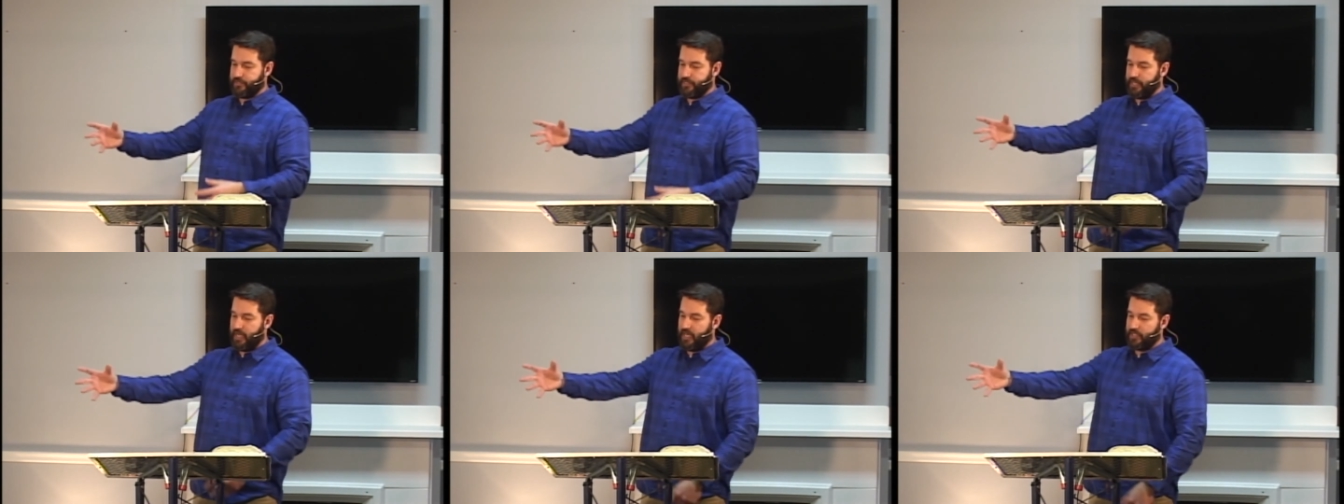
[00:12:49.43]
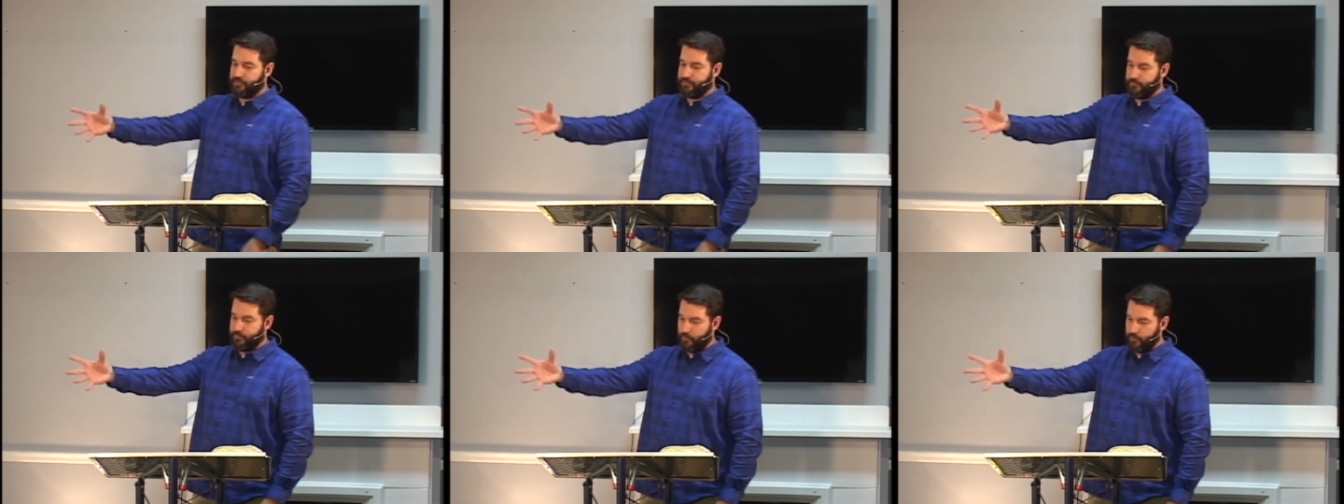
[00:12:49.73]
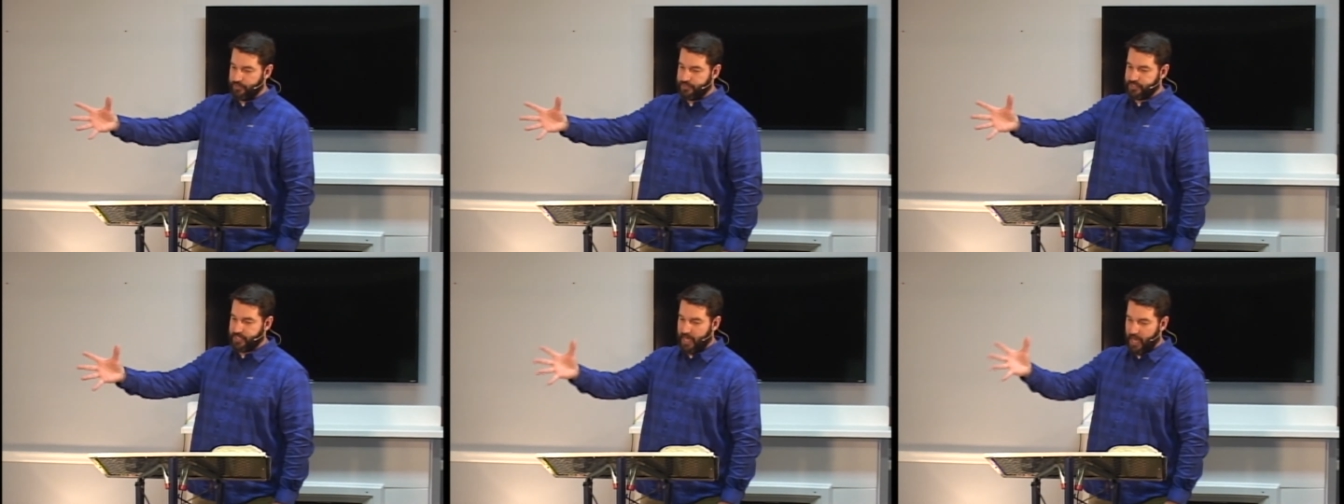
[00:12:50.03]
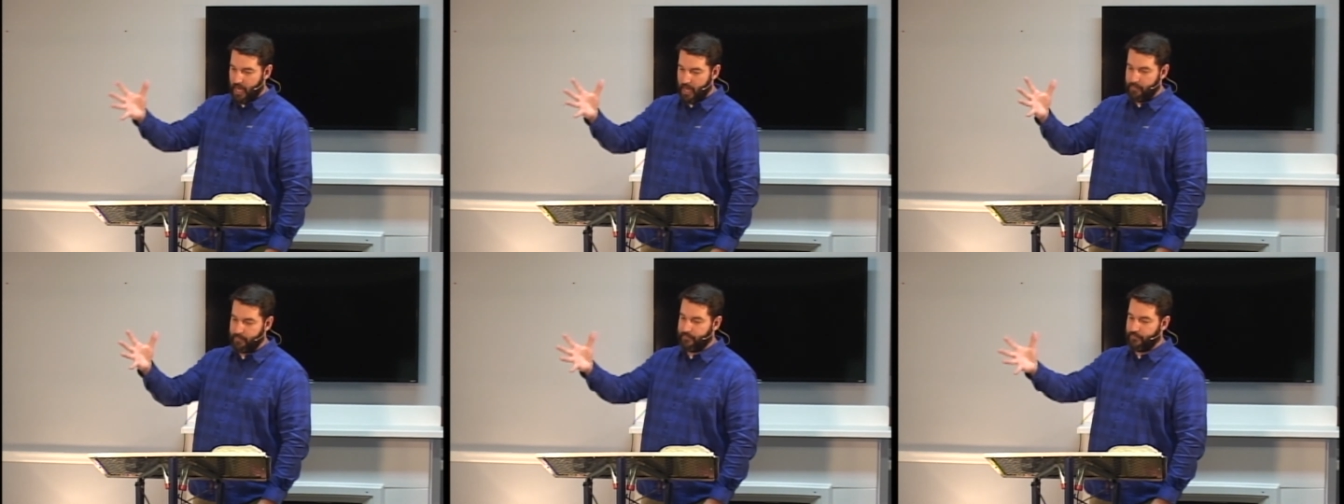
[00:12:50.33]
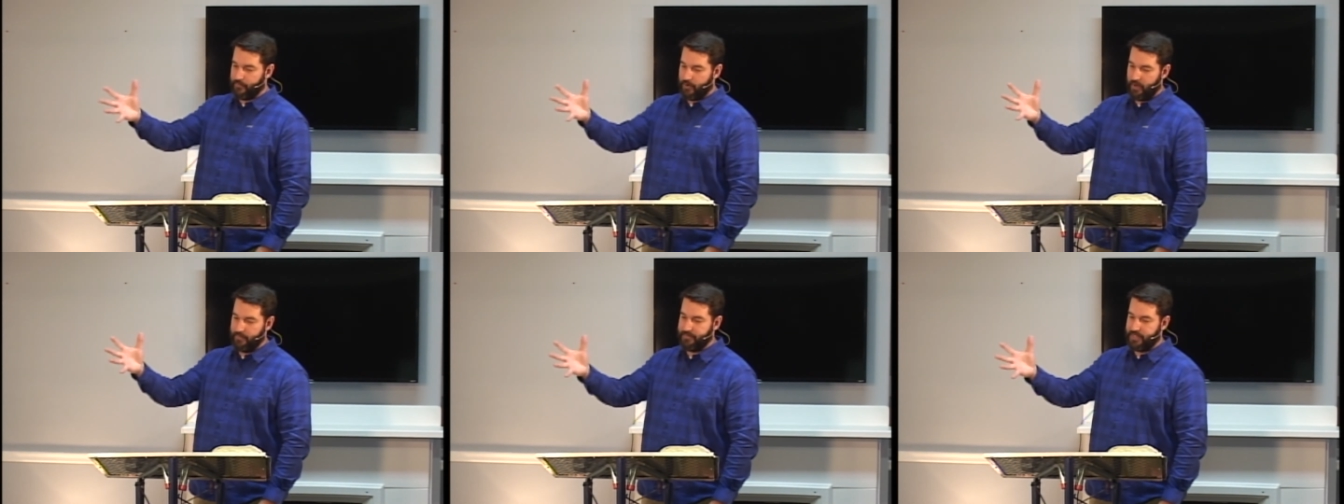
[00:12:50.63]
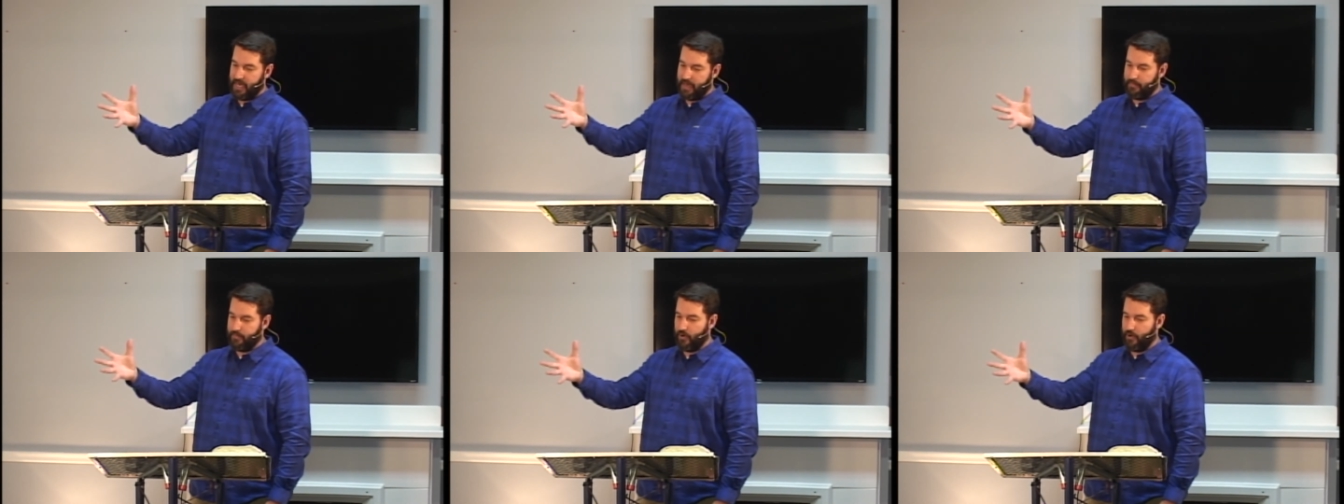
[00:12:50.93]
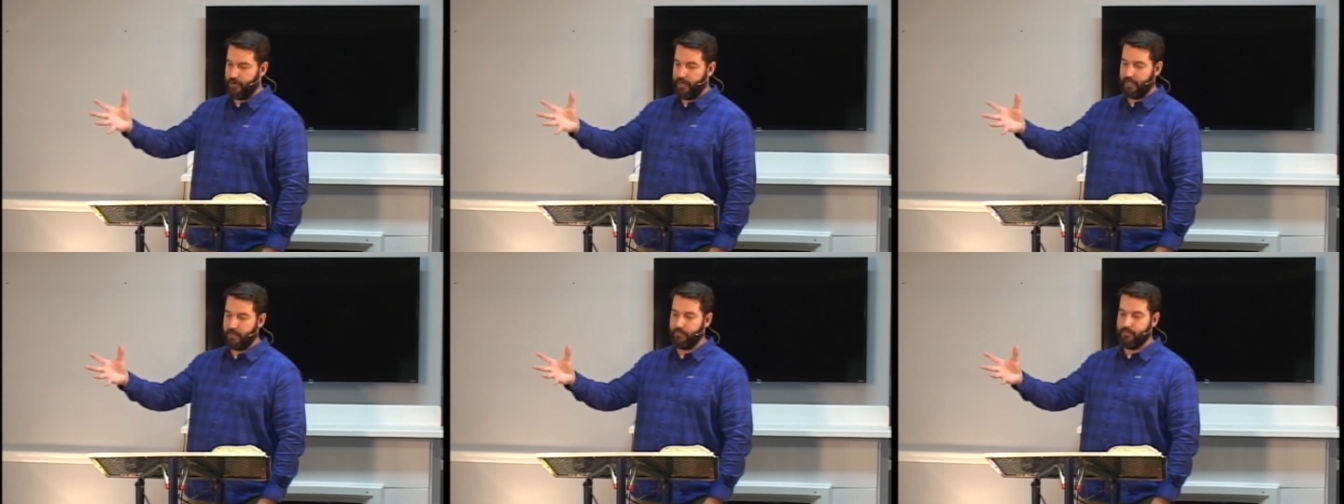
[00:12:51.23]
God's voice came from that
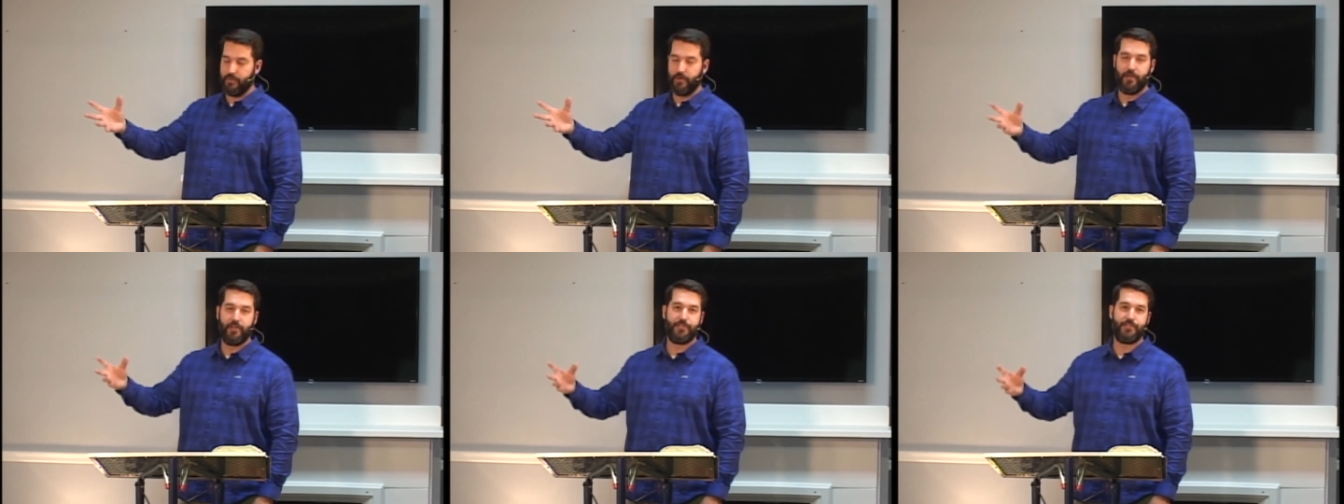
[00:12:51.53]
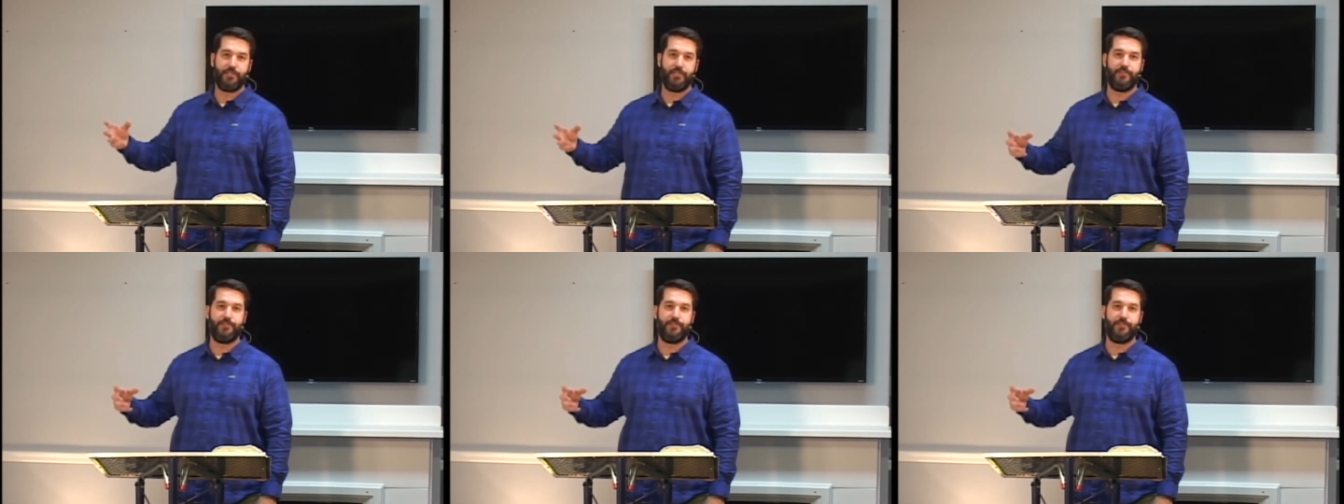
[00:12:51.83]
burning bush,